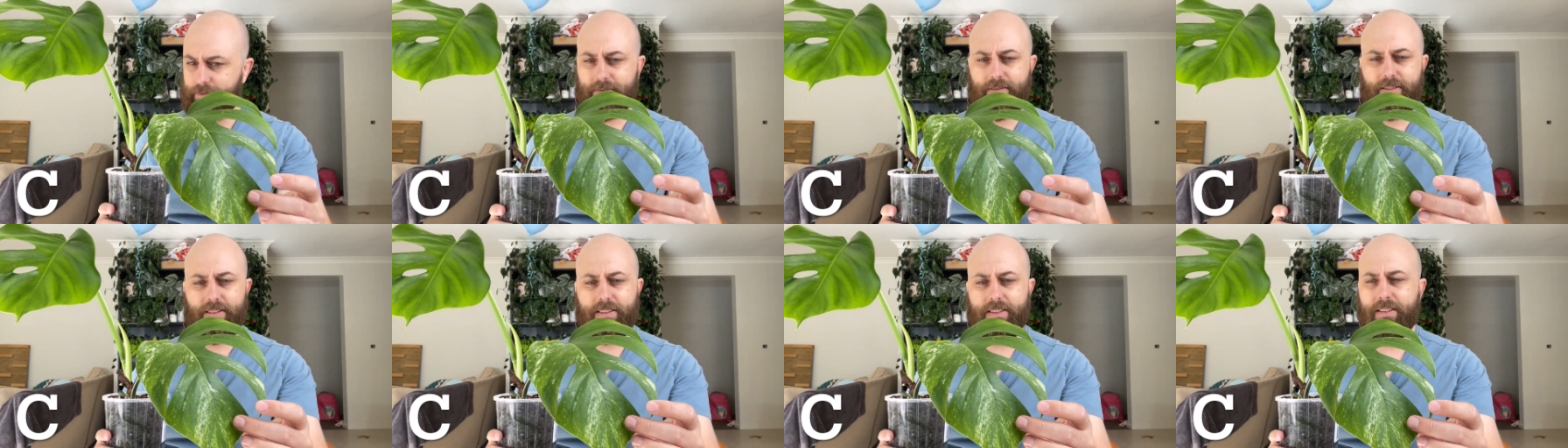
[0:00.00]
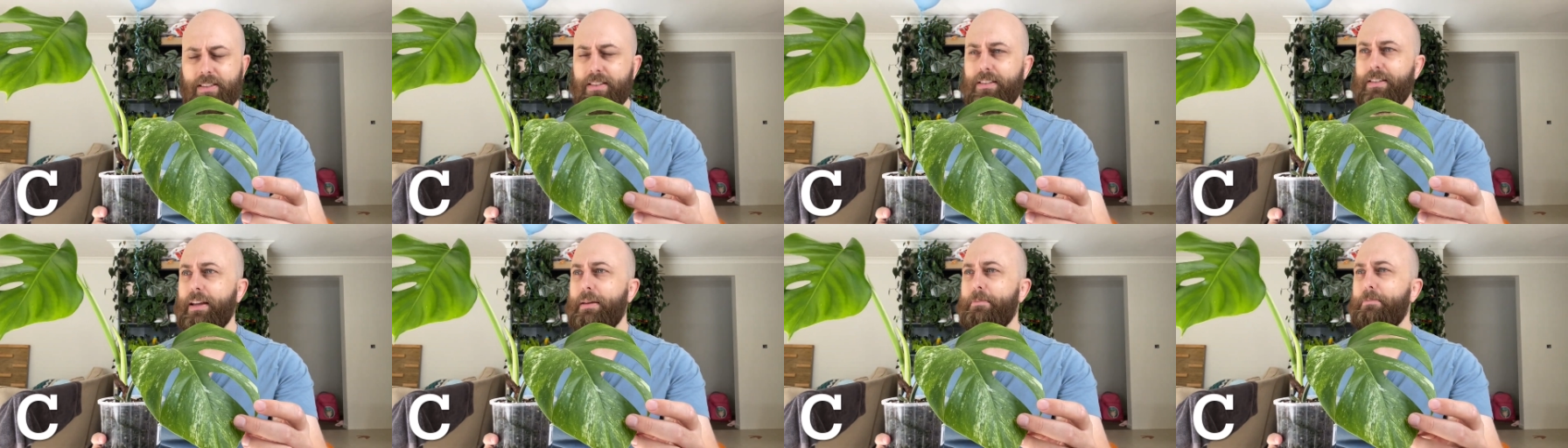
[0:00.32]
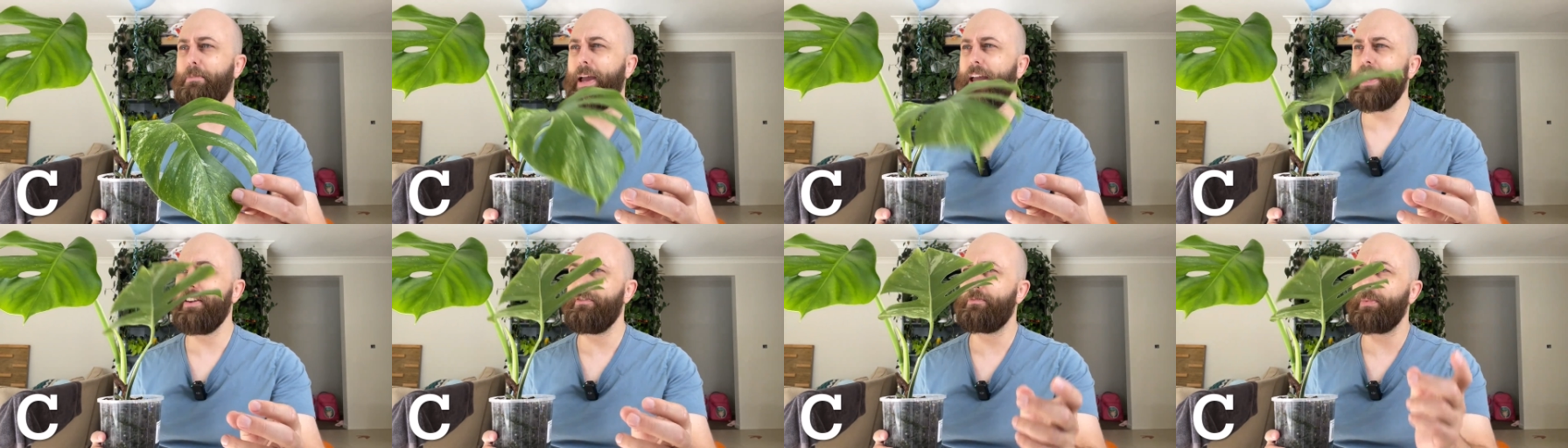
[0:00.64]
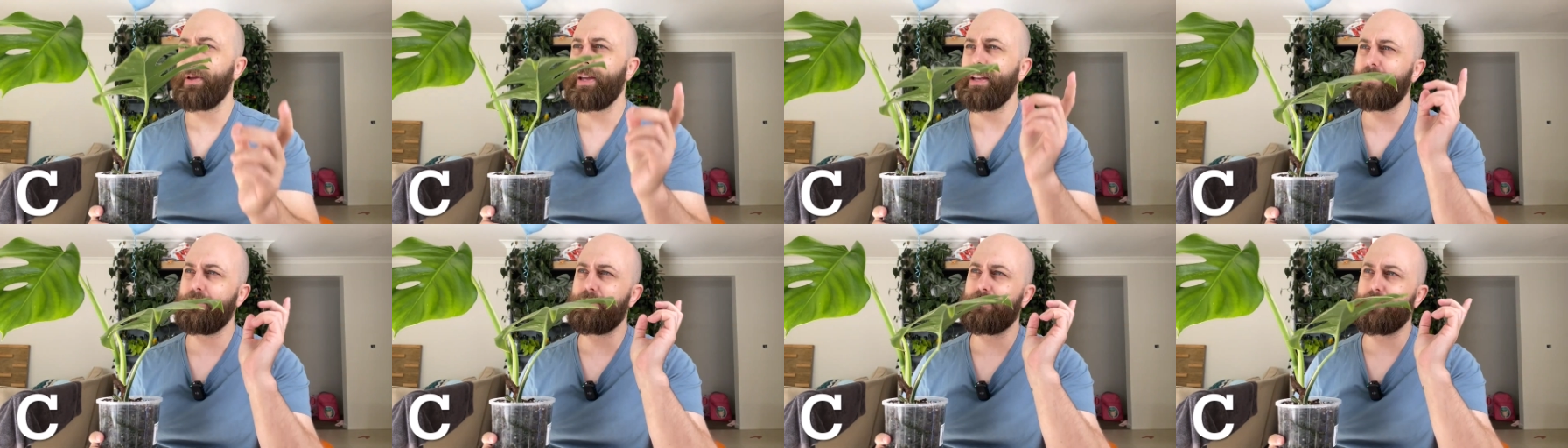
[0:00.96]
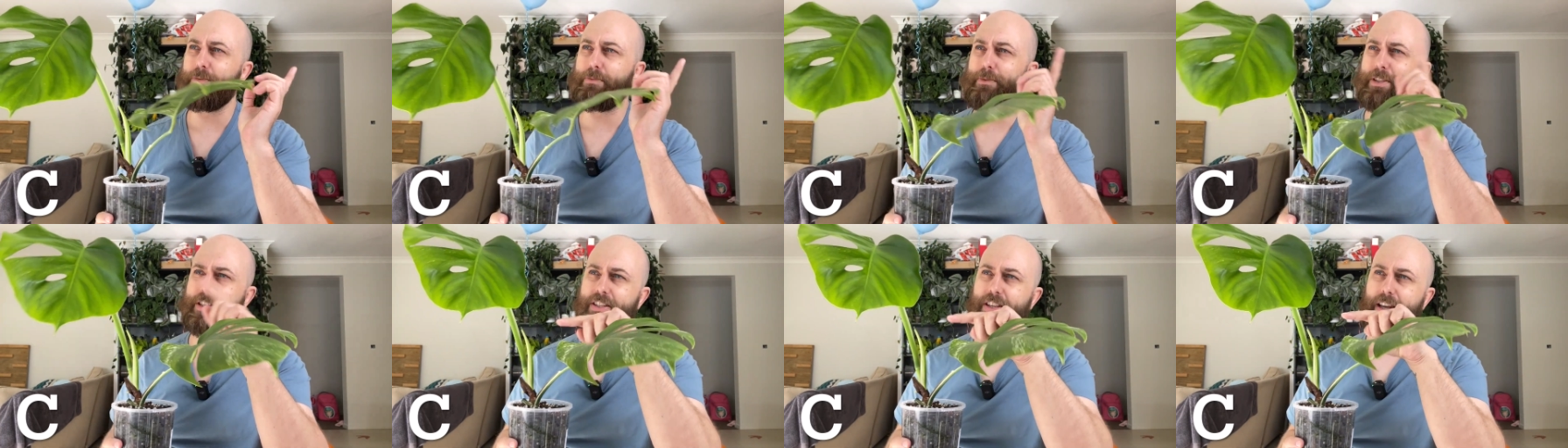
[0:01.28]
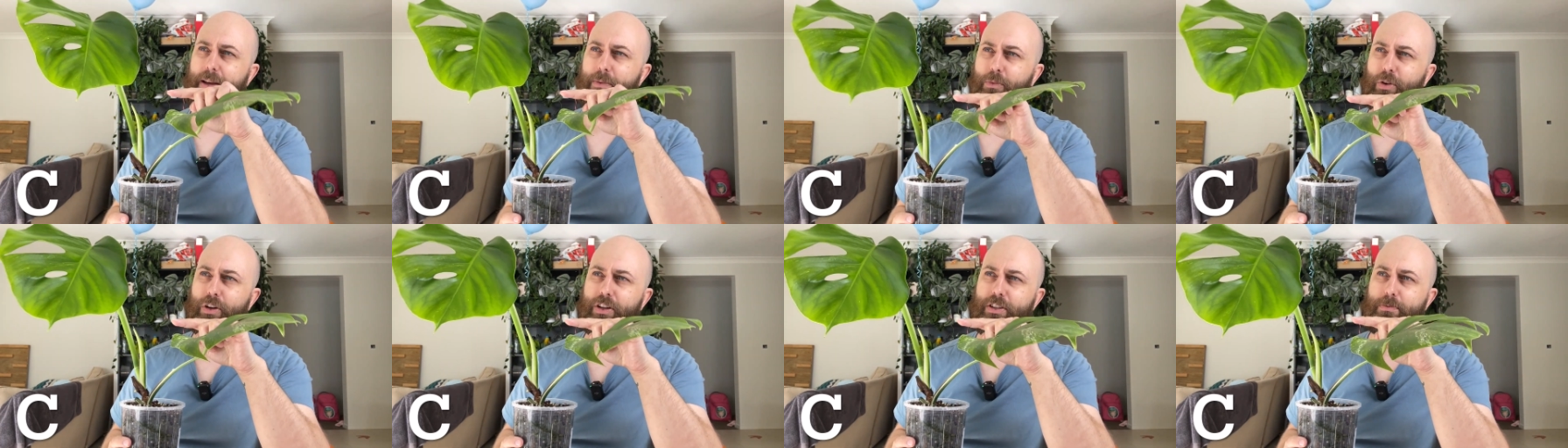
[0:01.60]
it may have been from the
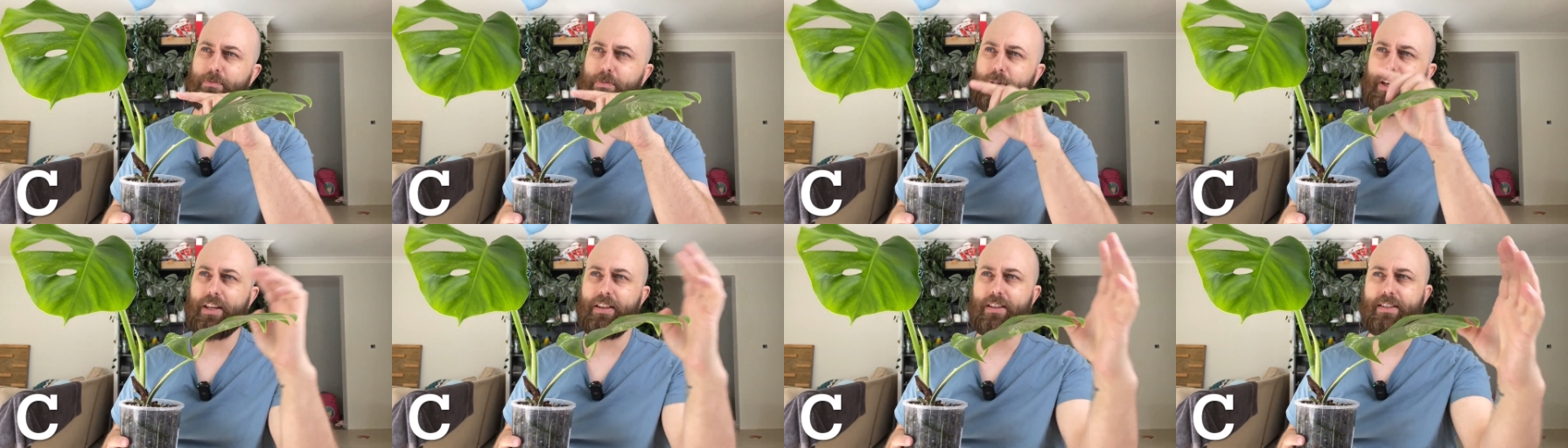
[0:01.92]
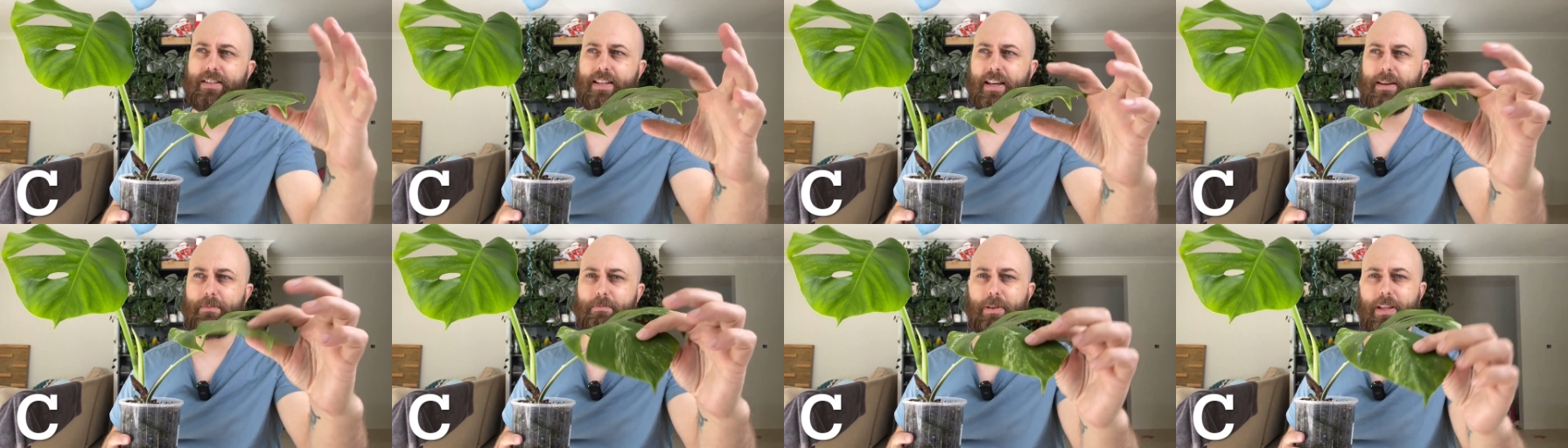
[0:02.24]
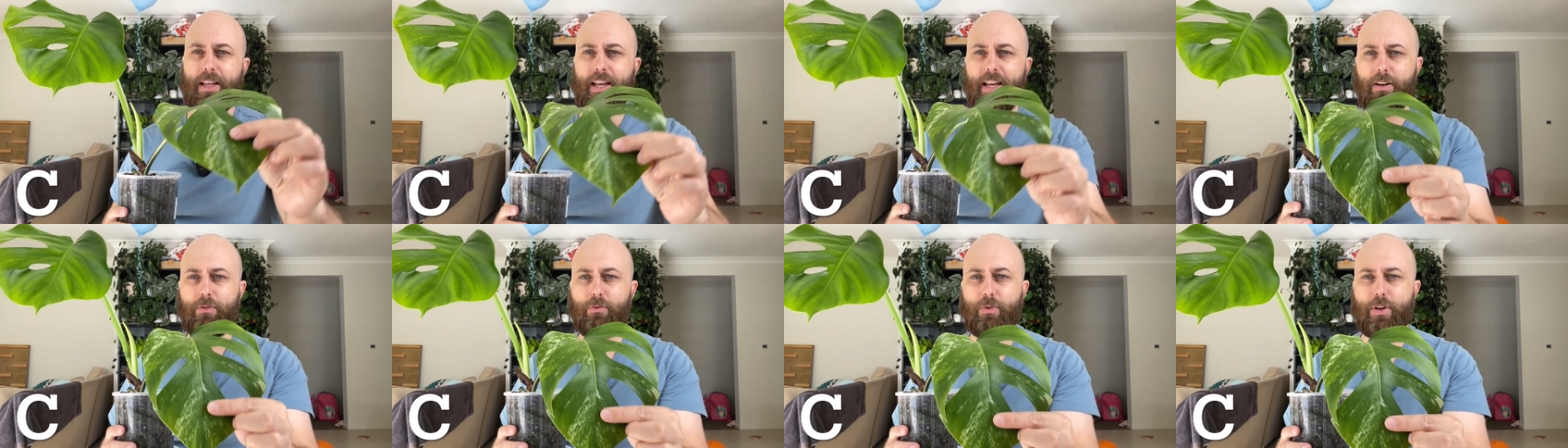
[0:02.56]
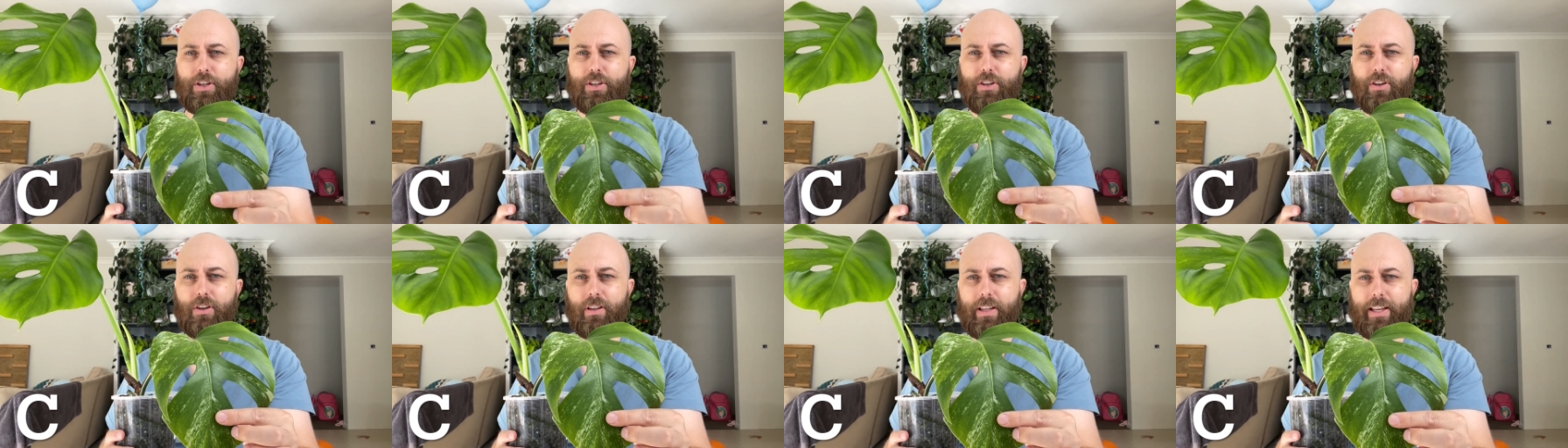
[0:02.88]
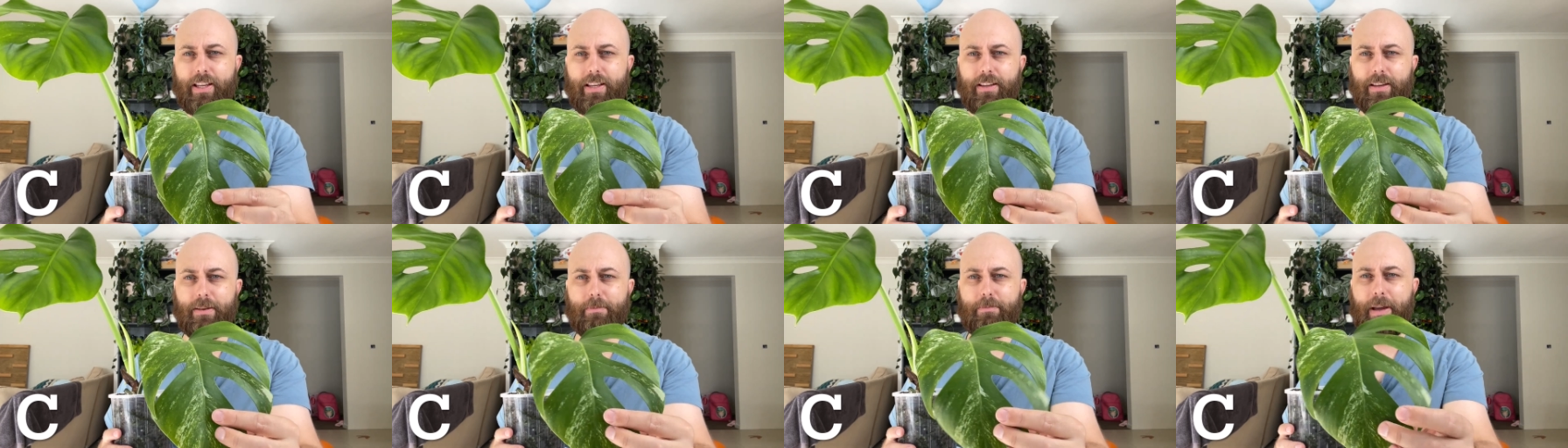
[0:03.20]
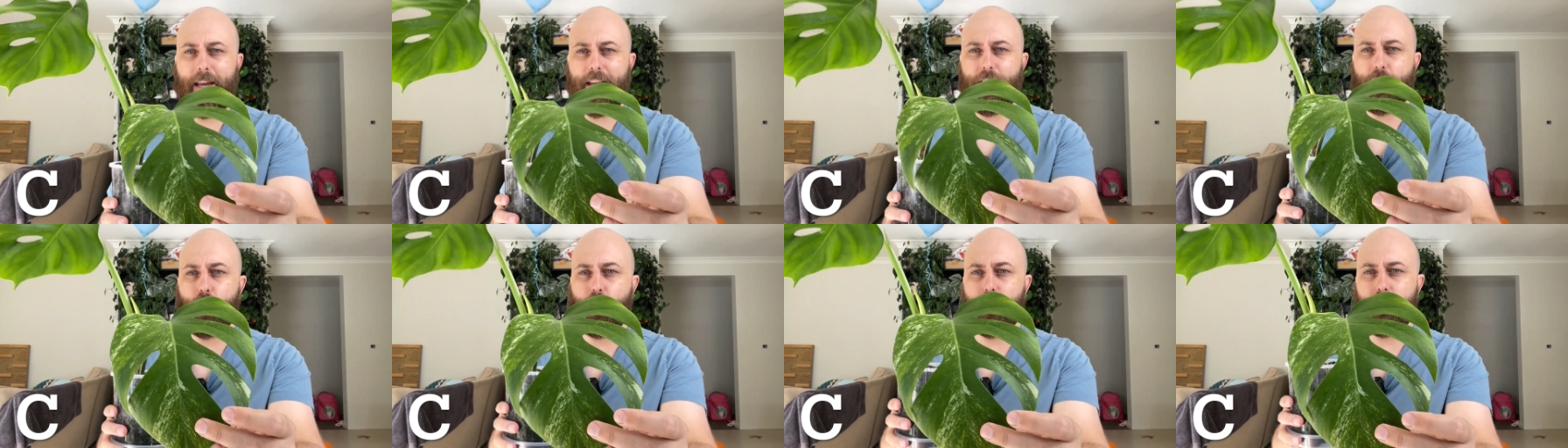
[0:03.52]
same one as B, the same plant originally, it
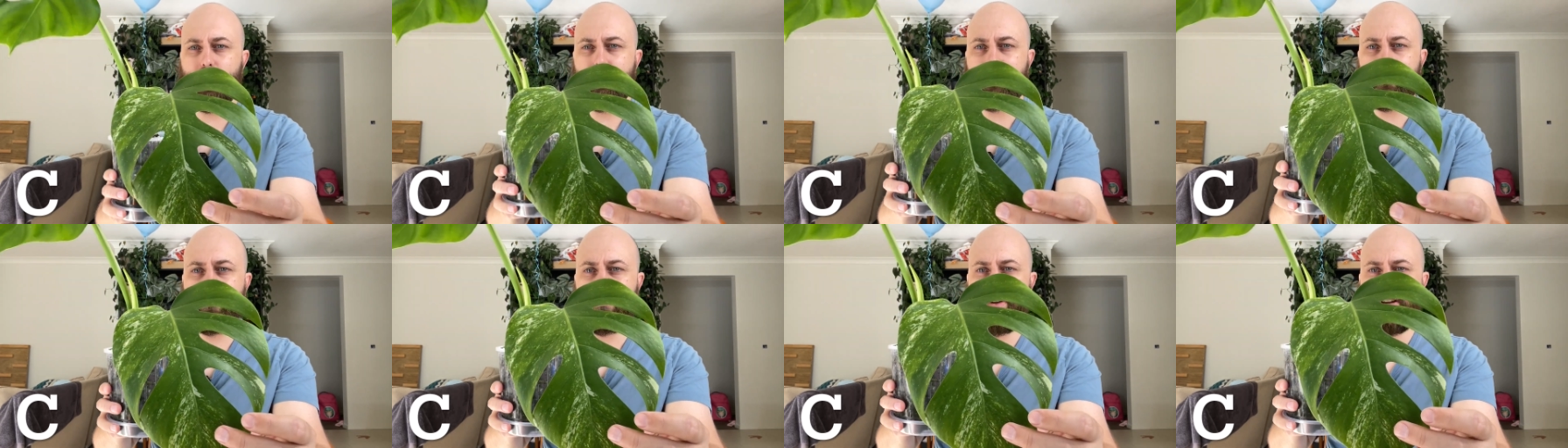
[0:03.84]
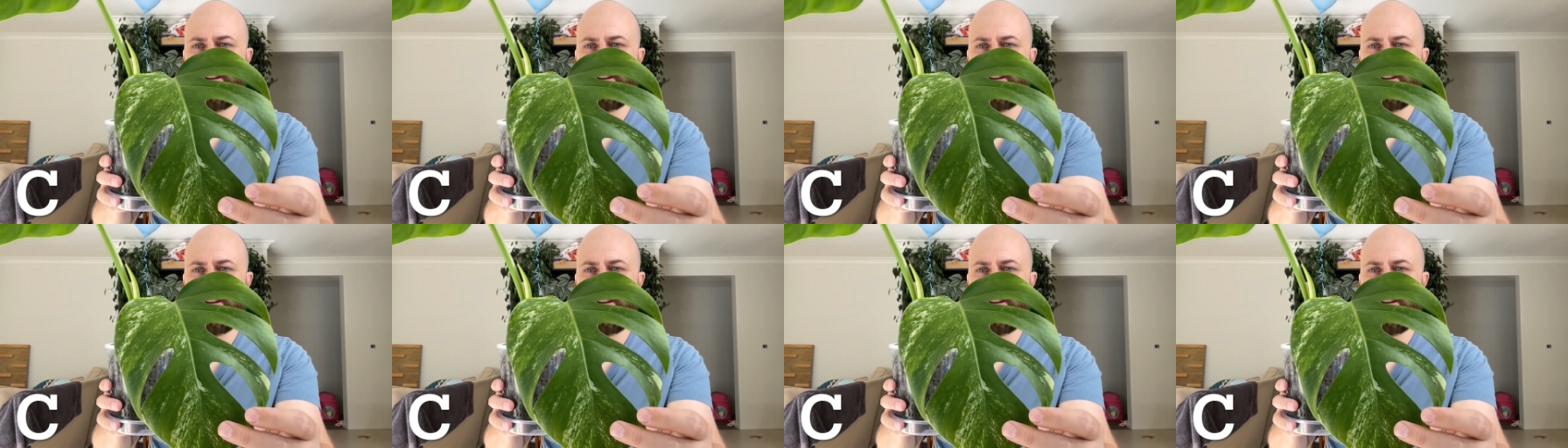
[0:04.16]
may not have,